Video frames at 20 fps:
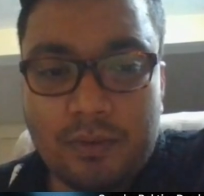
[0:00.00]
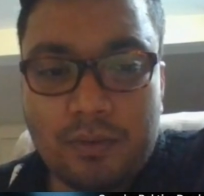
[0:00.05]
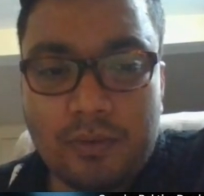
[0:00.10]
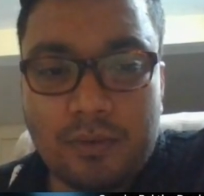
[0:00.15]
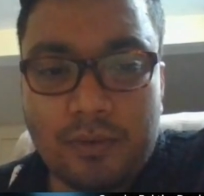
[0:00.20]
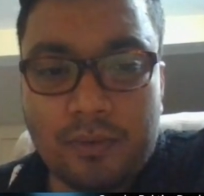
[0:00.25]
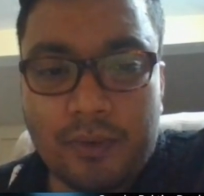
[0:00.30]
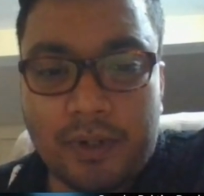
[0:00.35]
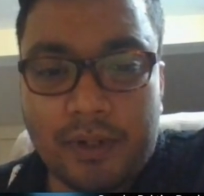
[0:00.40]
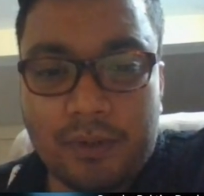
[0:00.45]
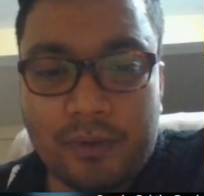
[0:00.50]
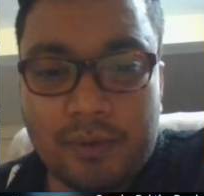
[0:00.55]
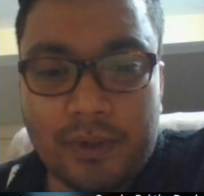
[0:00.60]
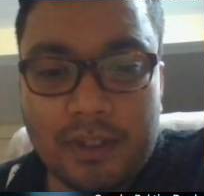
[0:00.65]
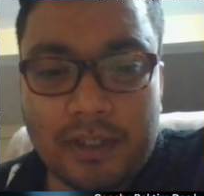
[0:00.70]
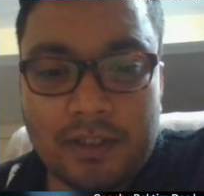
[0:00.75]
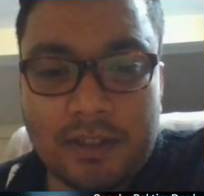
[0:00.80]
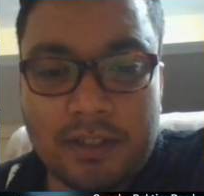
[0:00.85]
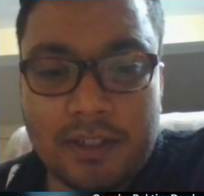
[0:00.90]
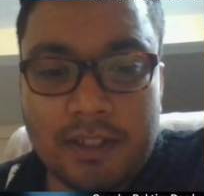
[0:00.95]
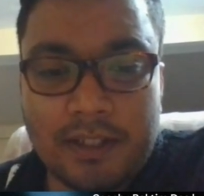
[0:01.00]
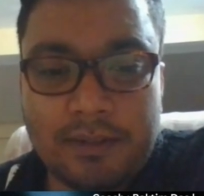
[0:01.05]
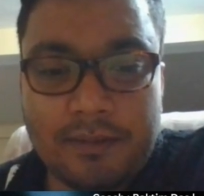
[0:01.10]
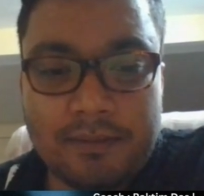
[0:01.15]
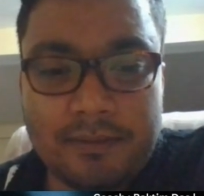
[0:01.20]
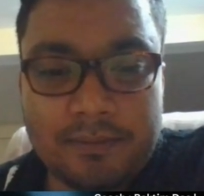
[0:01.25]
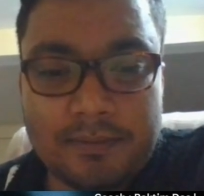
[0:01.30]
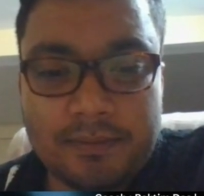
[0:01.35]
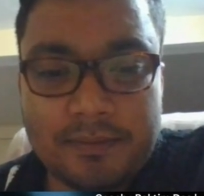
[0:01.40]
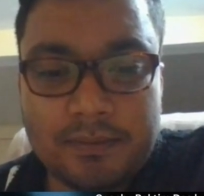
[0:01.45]
Queen to e3,
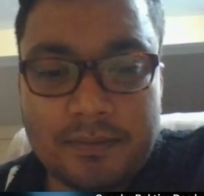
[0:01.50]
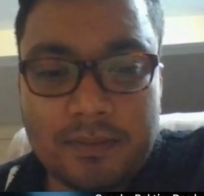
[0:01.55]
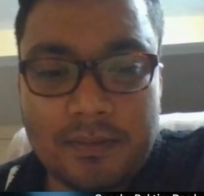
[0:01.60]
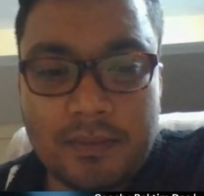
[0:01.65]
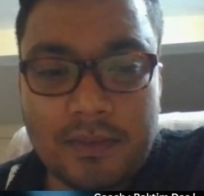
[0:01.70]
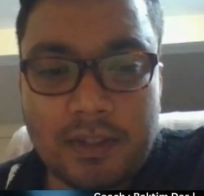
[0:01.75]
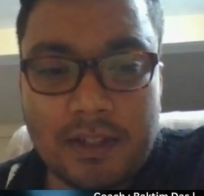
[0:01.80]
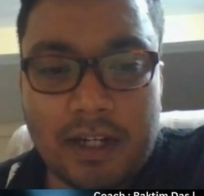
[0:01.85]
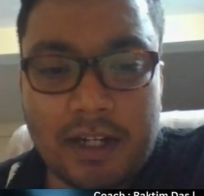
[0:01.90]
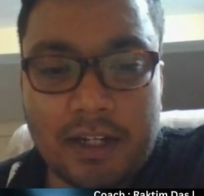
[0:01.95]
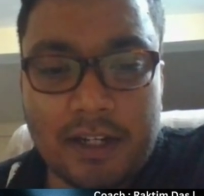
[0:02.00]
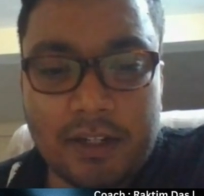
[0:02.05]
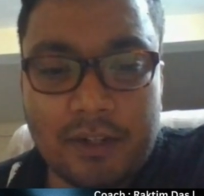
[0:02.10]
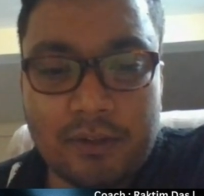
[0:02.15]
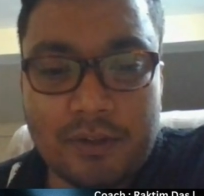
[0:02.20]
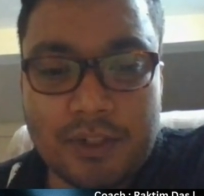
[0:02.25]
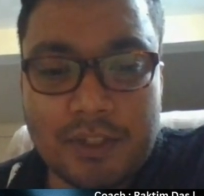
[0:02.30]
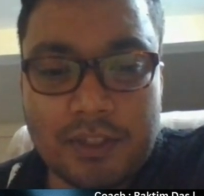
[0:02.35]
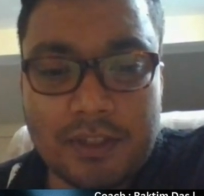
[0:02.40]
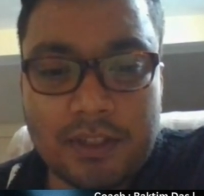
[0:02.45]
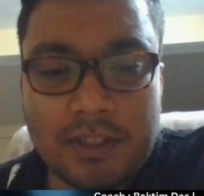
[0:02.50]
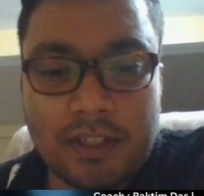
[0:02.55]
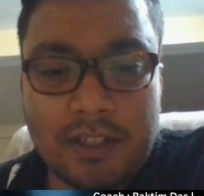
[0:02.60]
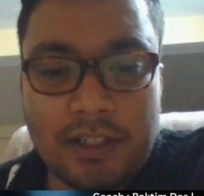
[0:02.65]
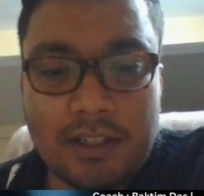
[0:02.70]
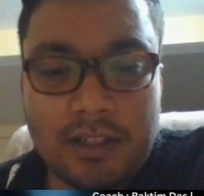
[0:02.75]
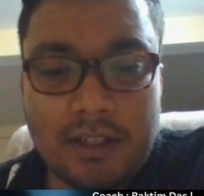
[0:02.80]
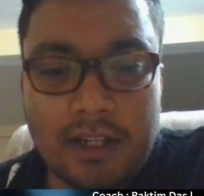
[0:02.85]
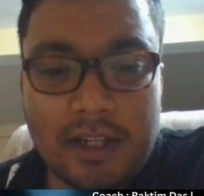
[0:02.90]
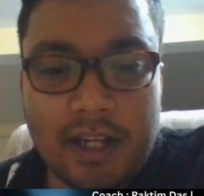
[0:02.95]
knight into g3,
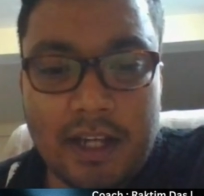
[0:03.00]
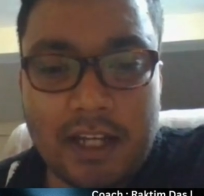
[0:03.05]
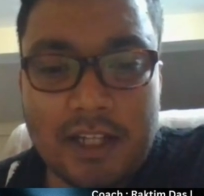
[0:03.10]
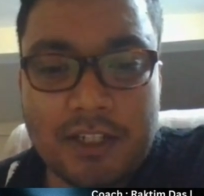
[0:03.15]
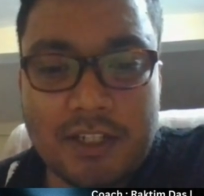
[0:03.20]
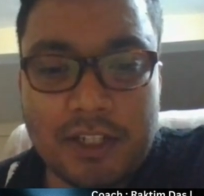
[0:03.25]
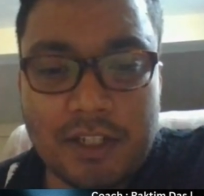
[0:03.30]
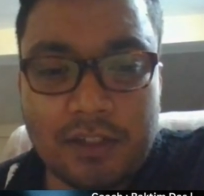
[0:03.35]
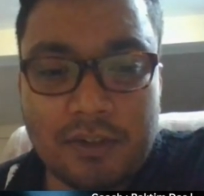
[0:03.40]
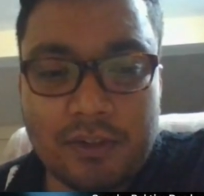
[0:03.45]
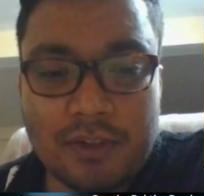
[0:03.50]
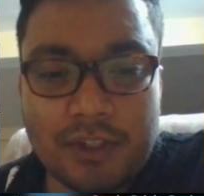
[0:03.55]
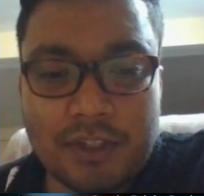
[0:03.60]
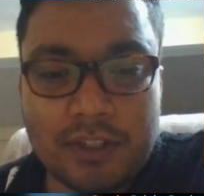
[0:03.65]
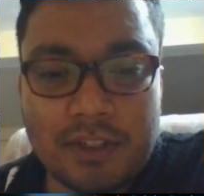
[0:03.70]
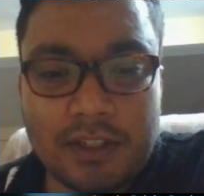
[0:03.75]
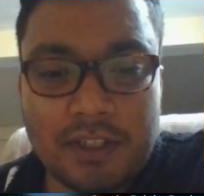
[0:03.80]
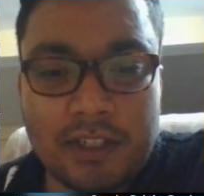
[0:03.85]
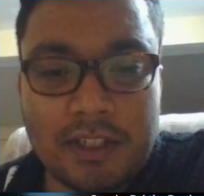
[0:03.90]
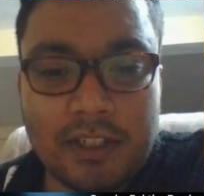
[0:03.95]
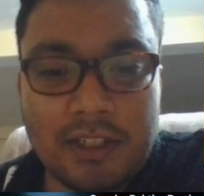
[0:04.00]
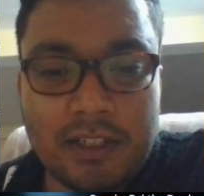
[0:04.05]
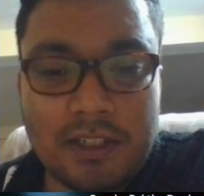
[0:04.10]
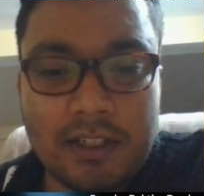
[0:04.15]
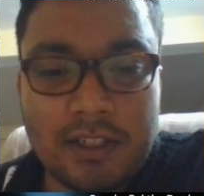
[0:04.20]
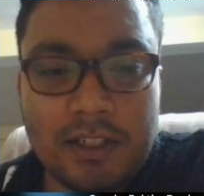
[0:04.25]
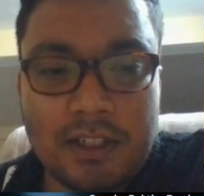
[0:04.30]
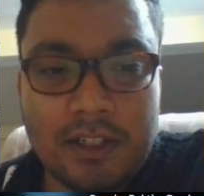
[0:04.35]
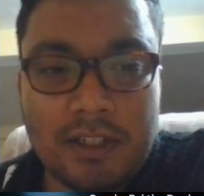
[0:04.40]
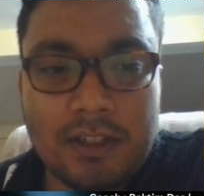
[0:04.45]
h into g3,
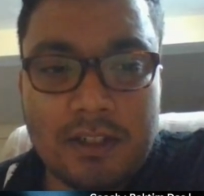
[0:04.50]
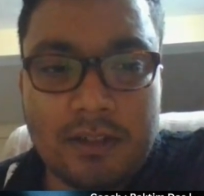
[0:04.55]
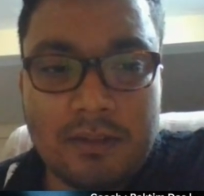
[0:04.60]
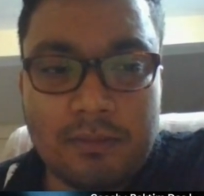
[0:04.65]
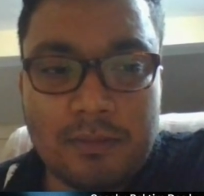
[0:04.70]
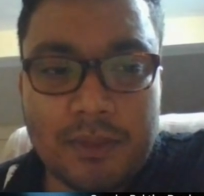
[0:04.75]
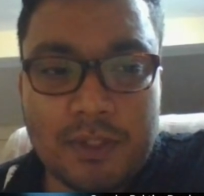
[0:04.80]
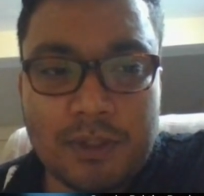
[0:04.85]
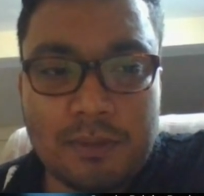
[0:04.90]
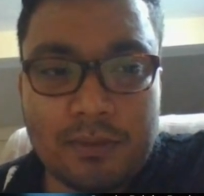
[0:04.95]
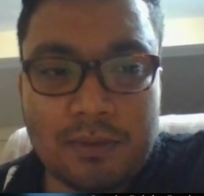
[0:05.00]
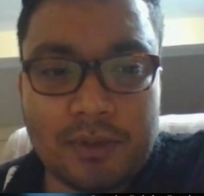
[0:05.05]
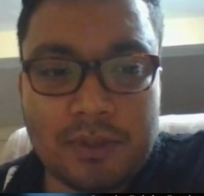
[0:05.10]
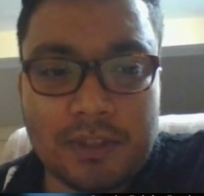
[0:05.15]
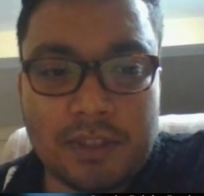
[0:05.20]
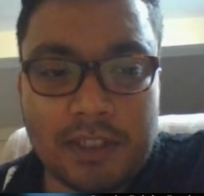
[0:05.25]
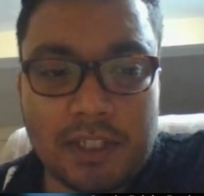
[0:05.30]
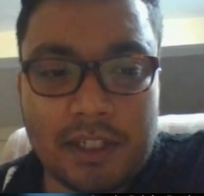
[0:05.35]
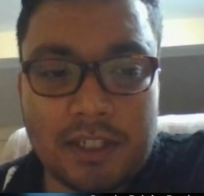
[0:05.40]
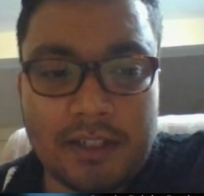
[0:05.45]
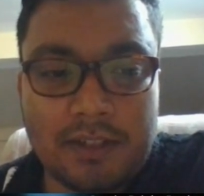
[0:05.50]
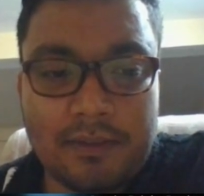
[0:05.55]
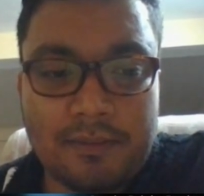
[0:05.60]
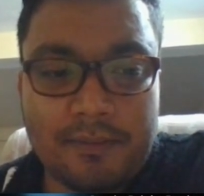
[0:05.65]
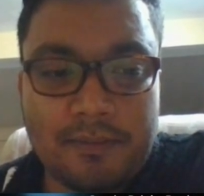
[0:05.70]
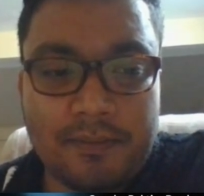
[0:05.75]
bishop to c8.